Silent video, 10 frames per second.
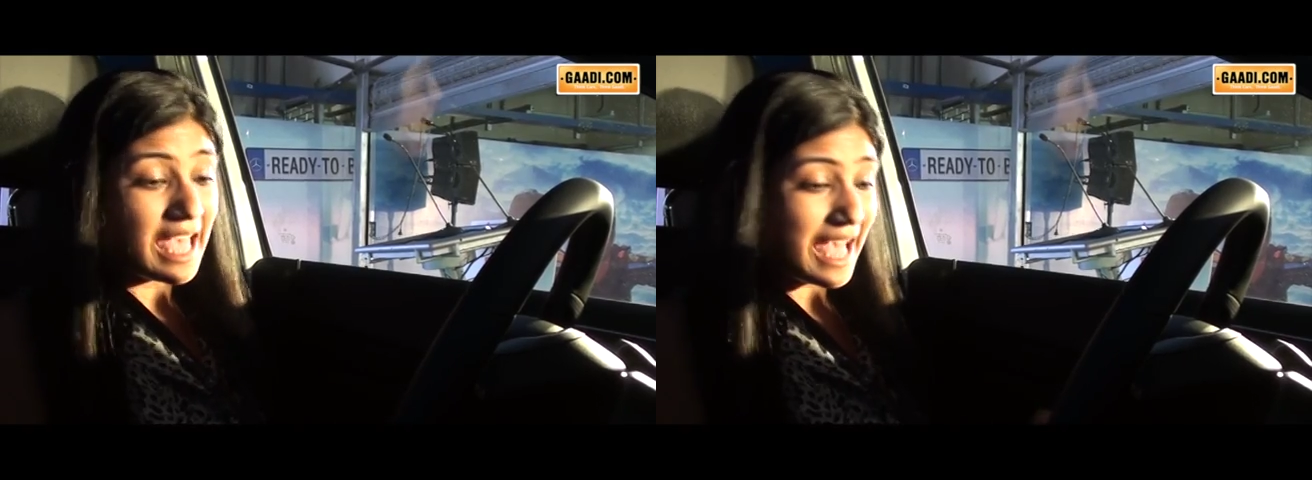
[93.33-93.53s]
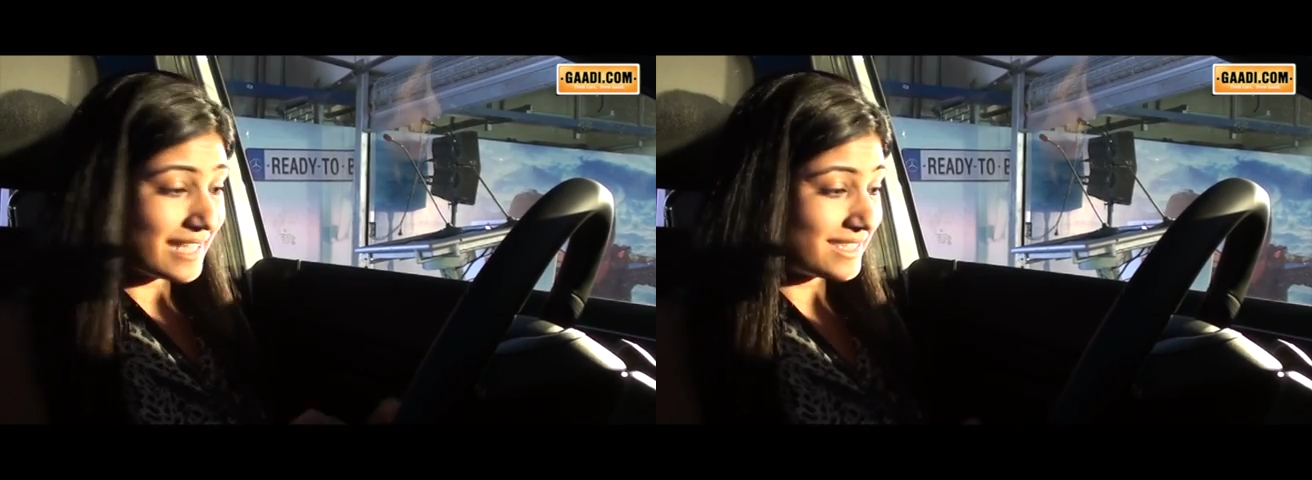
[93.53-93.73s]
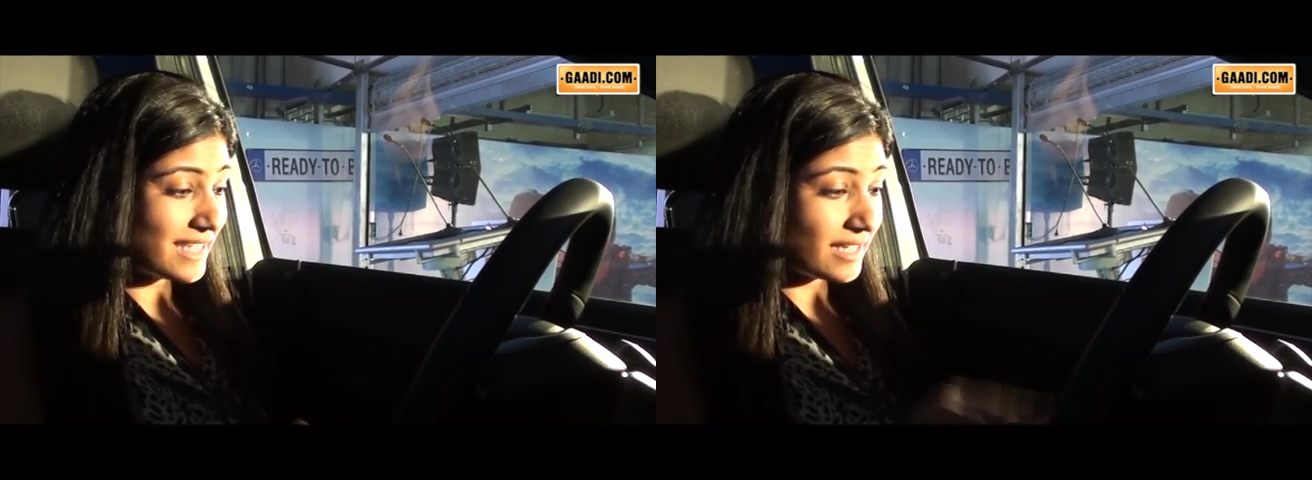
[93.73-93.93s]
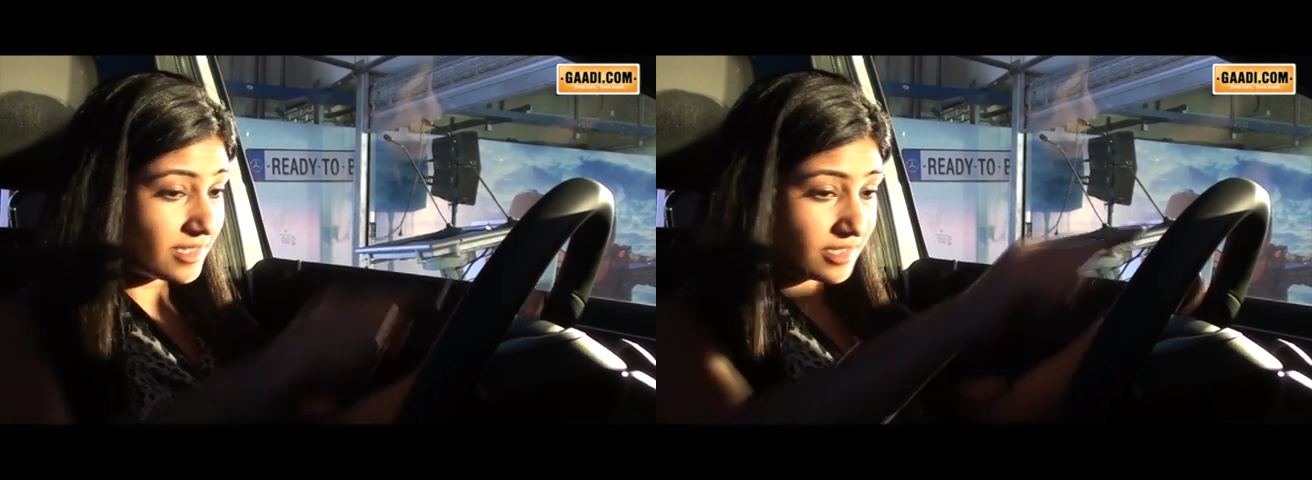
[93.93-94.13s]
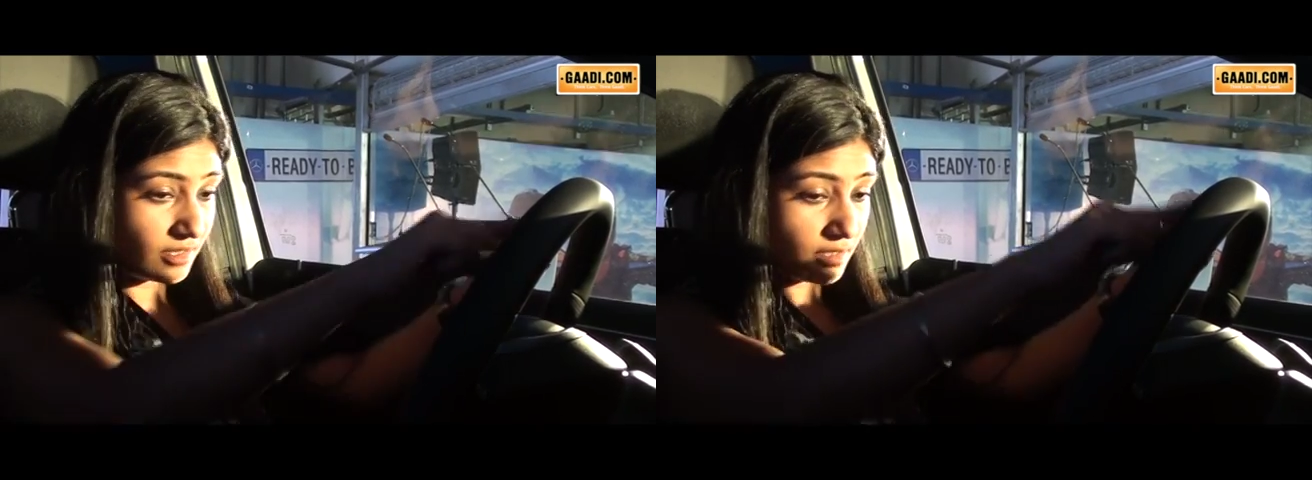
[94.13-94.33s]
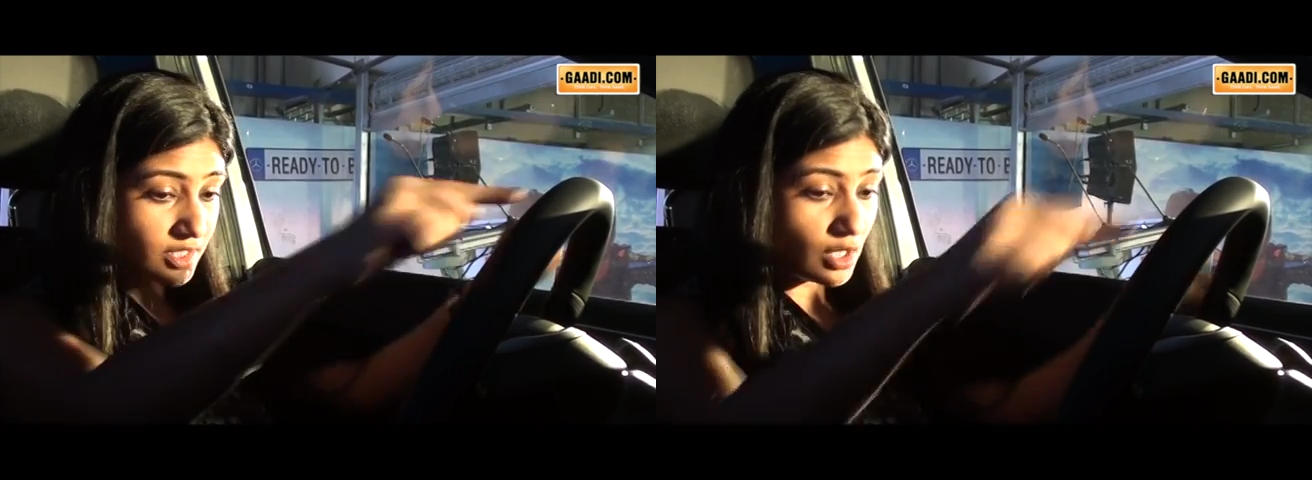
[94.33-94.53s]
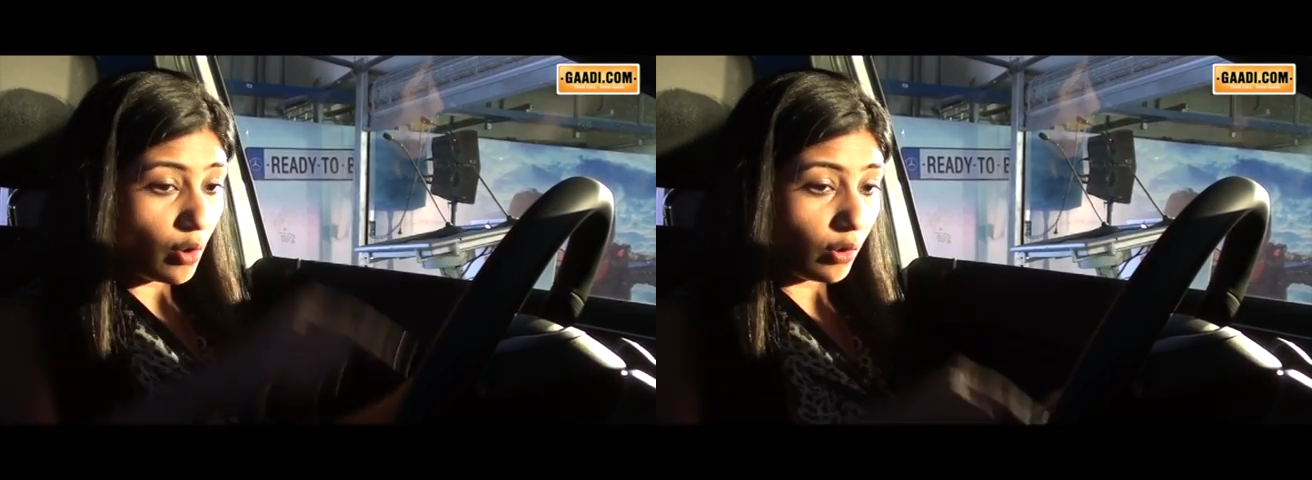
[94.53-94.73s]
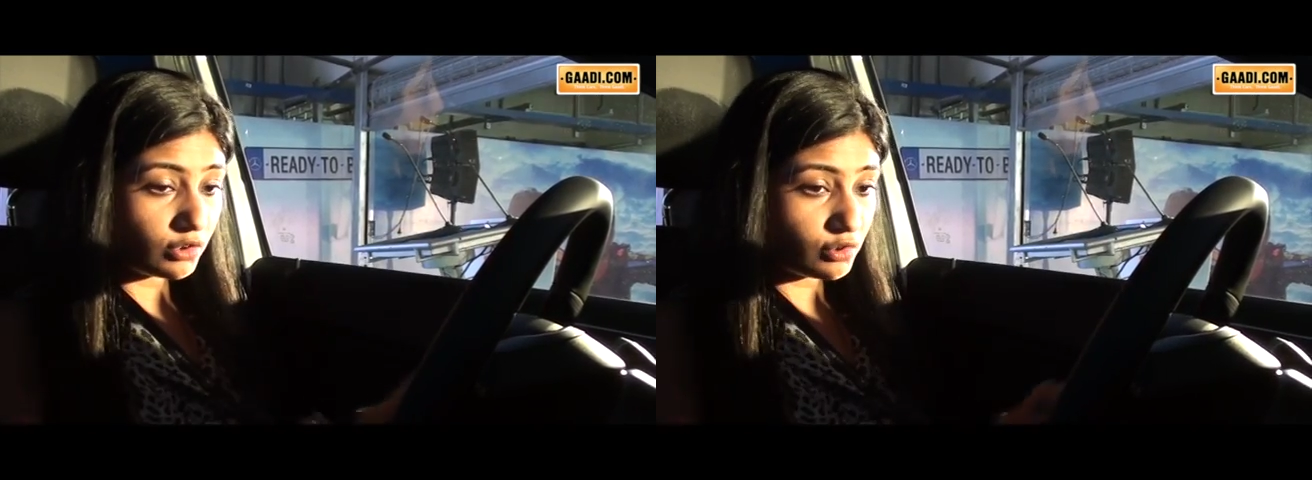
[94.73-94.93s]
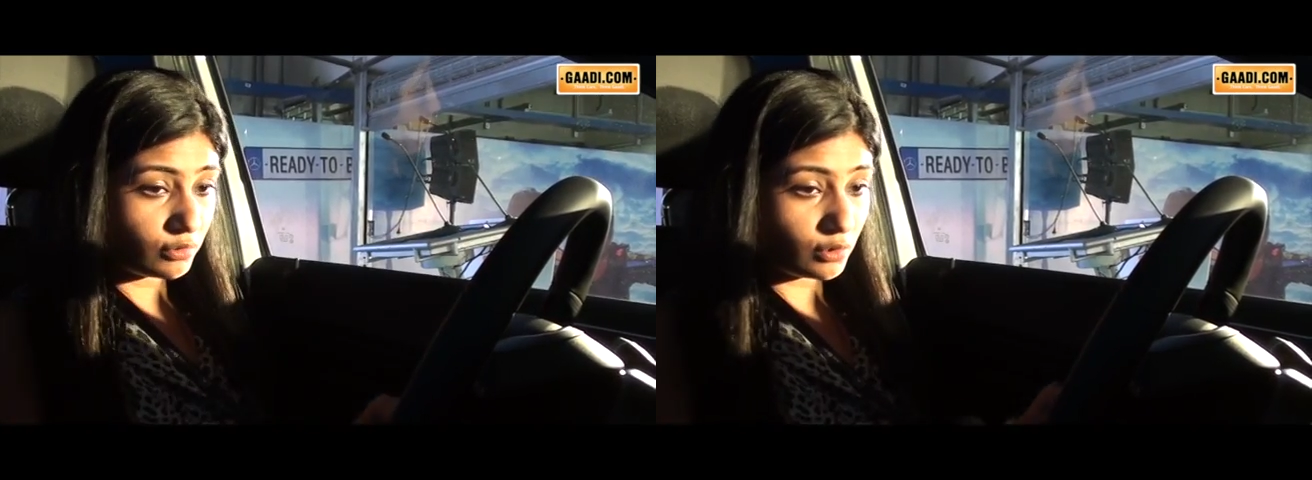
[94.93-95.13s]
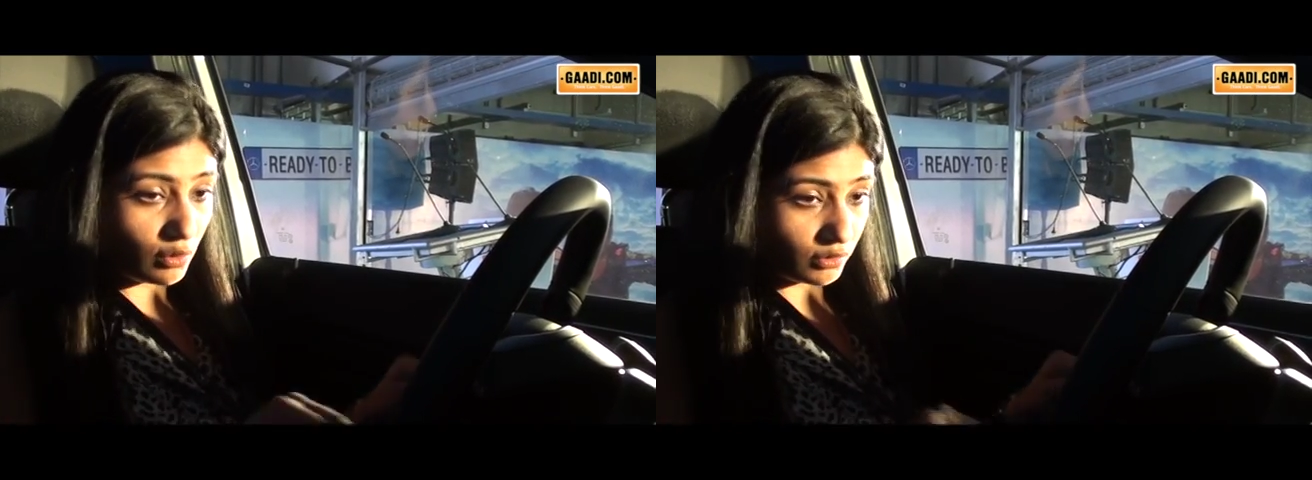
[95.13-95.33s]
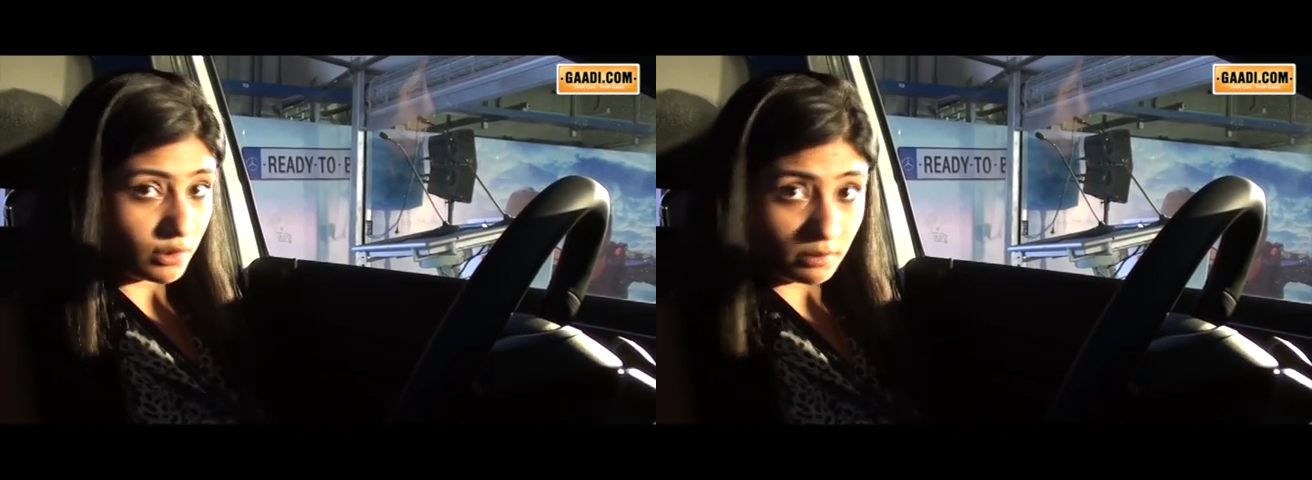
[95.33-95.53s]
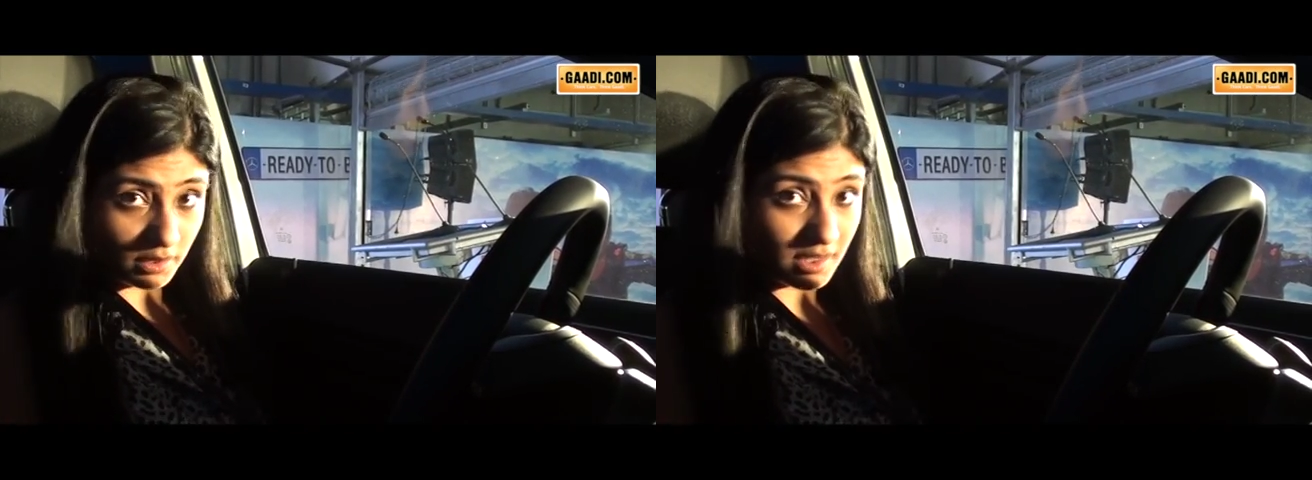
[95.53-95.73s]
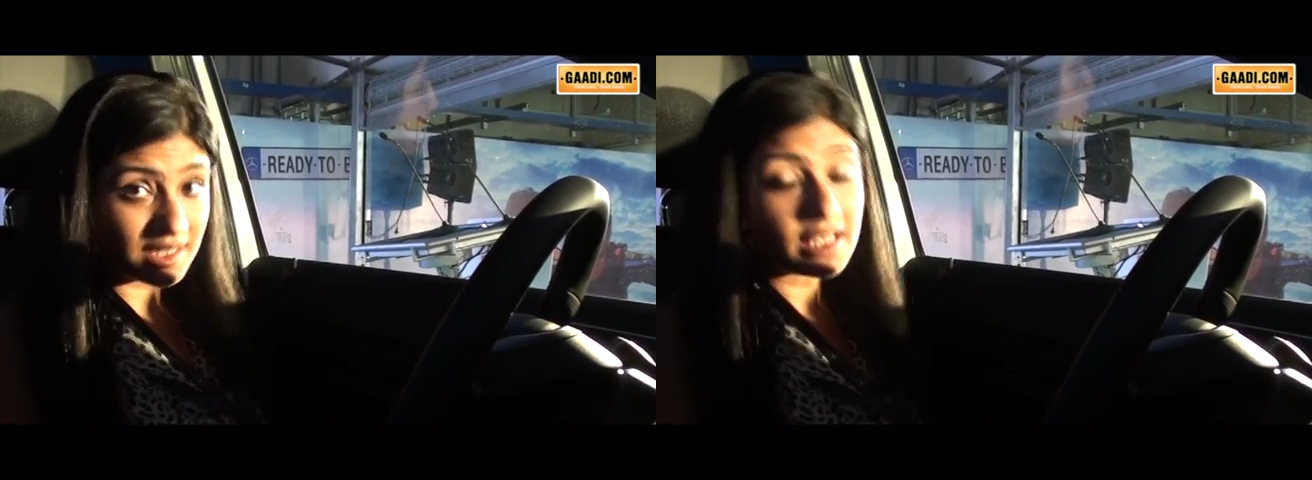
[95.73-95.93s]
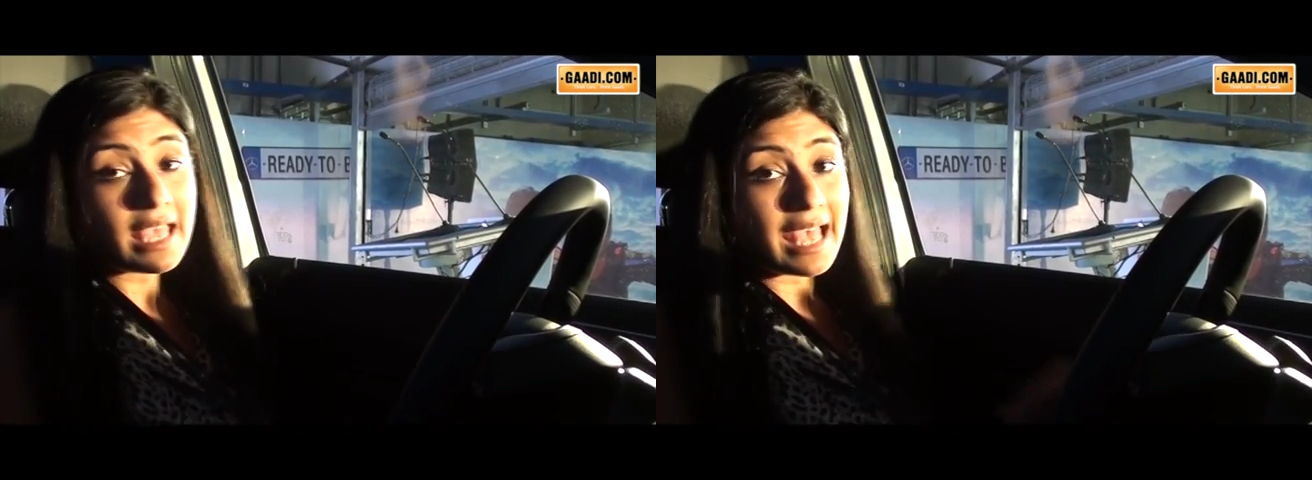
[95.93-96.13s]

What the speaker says: has sensors all through the contours,